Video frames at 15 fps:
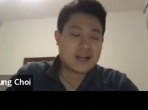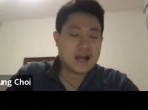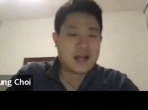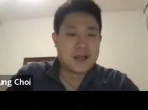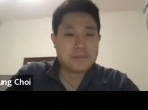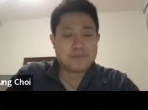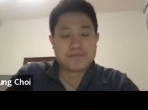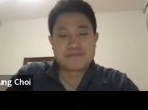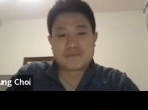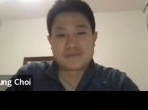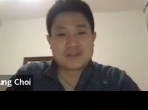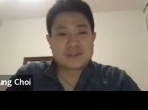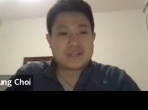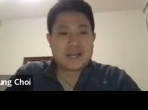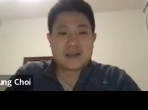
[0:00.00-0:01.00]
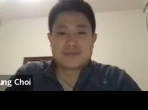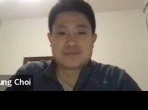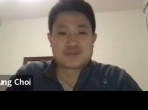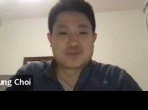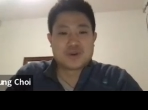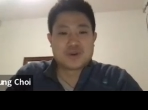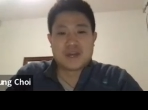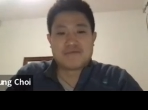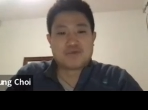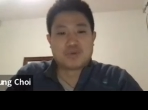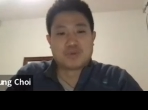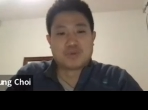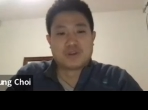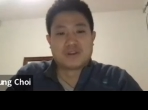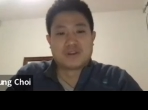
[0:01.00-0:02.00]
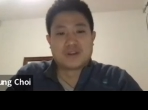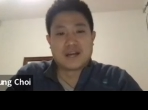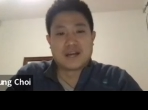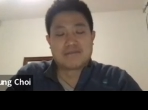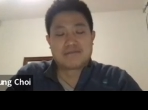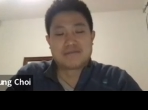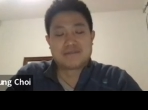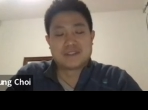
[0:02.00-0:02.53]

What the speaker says: Yeah, I'm sure everyone will have